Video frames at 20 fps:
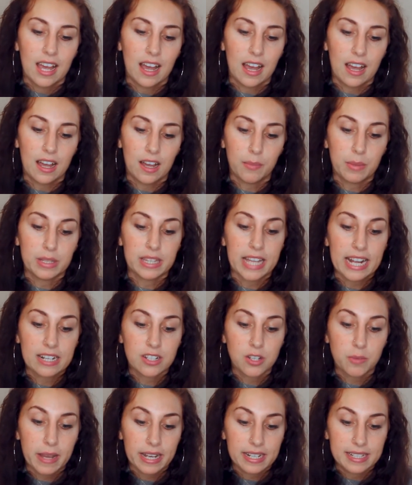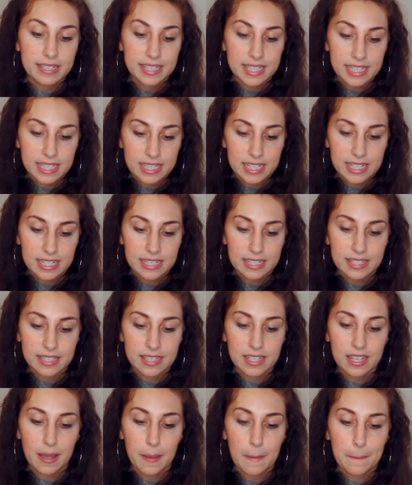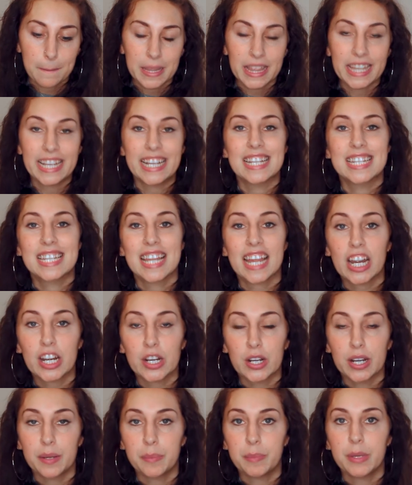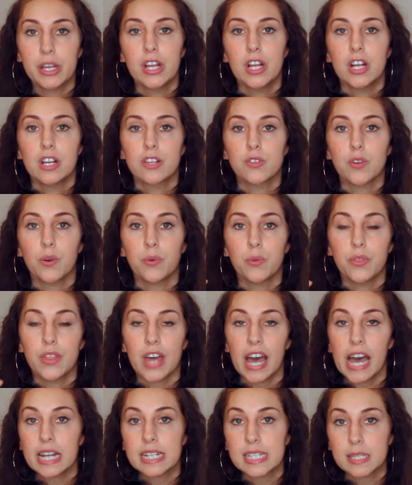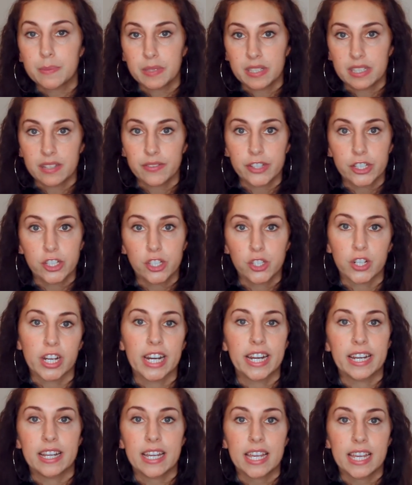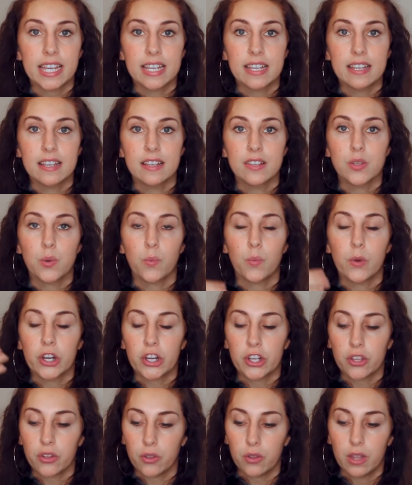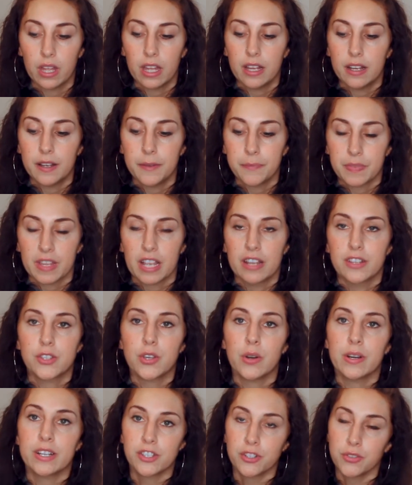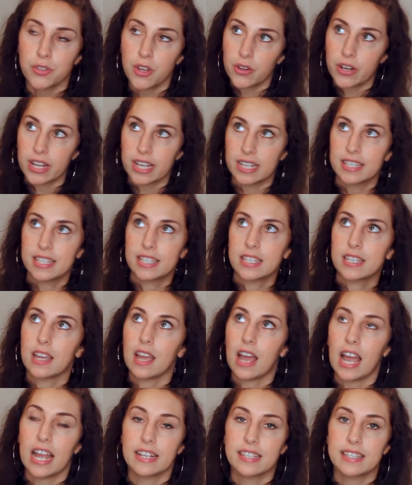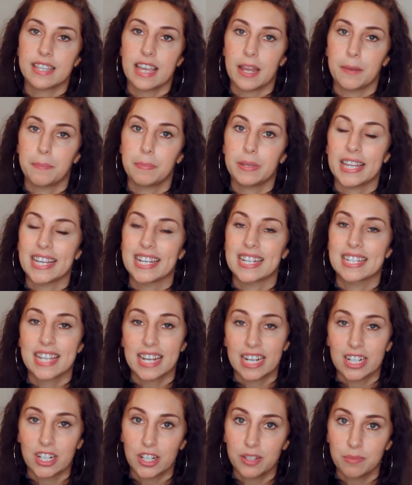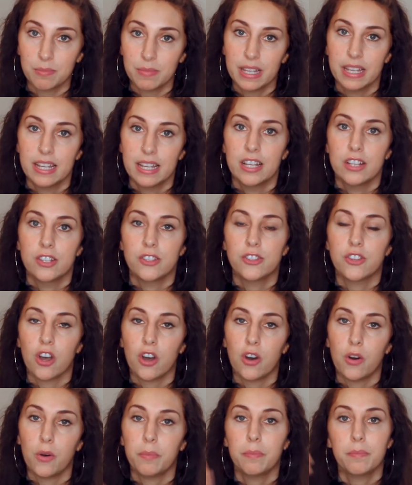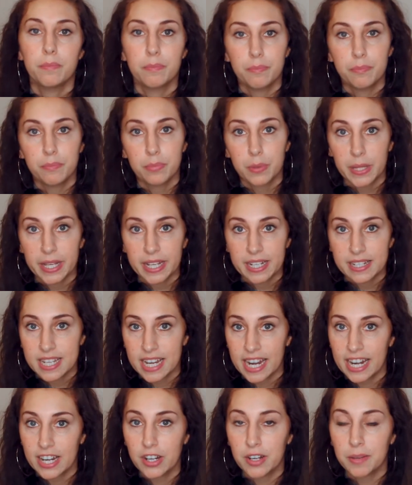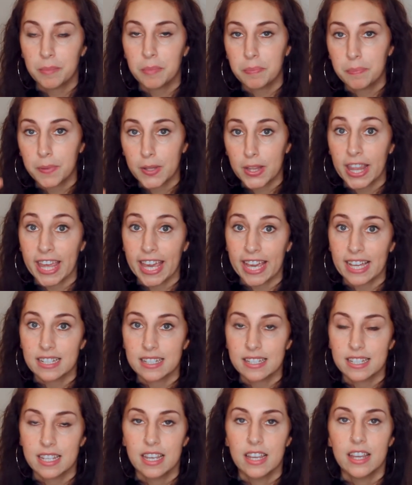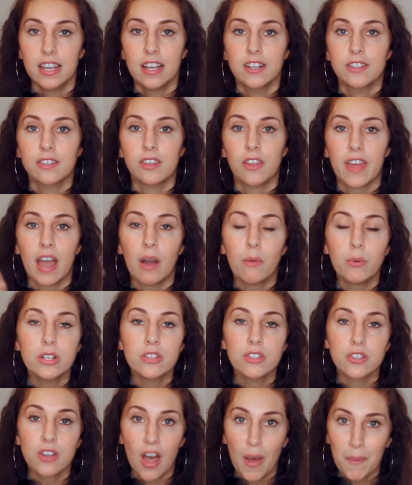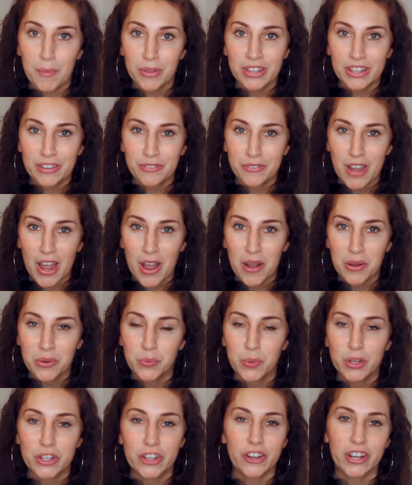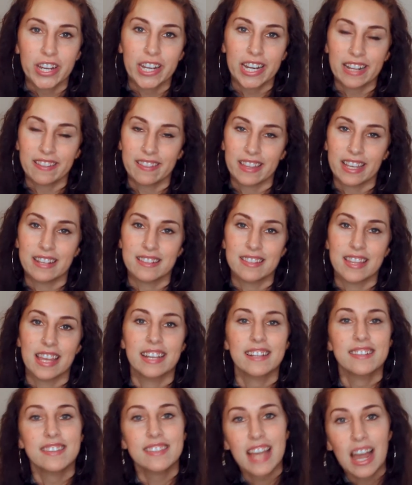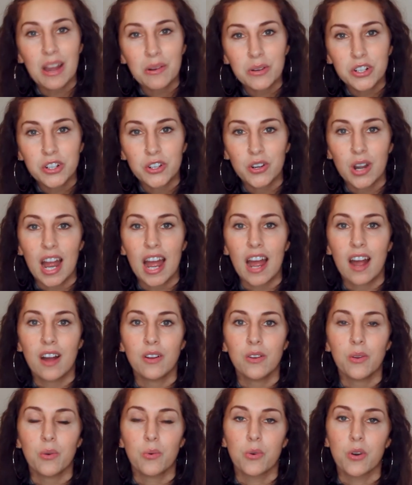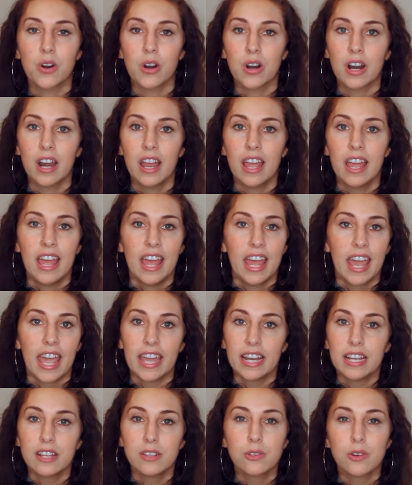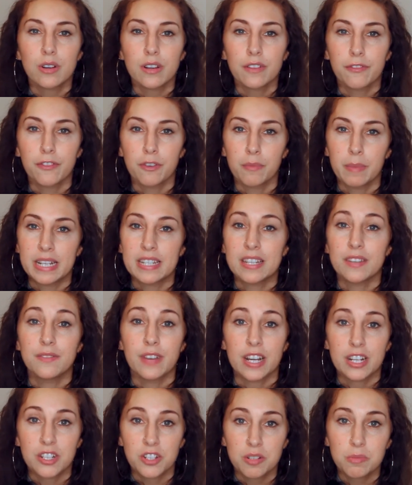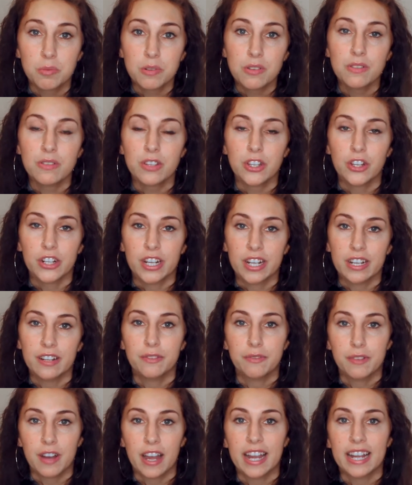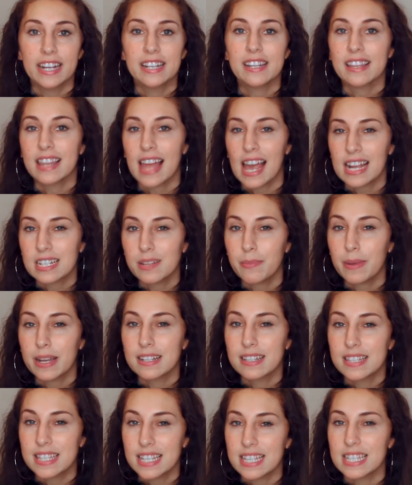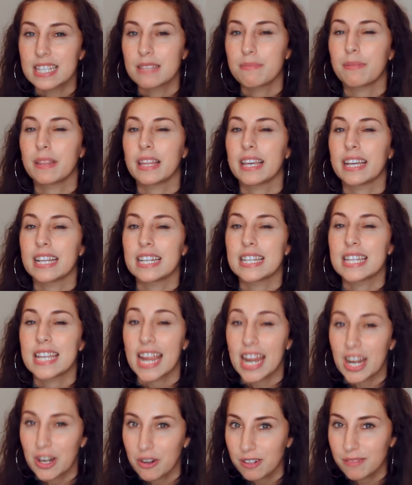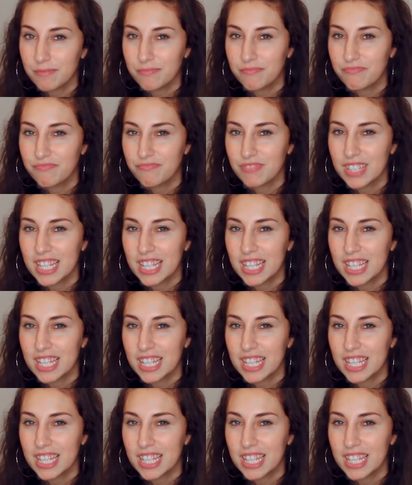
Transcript: Lactobacillus plantarum. So that specific strain is where you'll, so as you noticed, I said plantarum. So plantarum, plant. So that one's commonly found when you're eating things like sauerkraut or any sort of fermented vegetable, you're going to find Lactobacillus plantarum.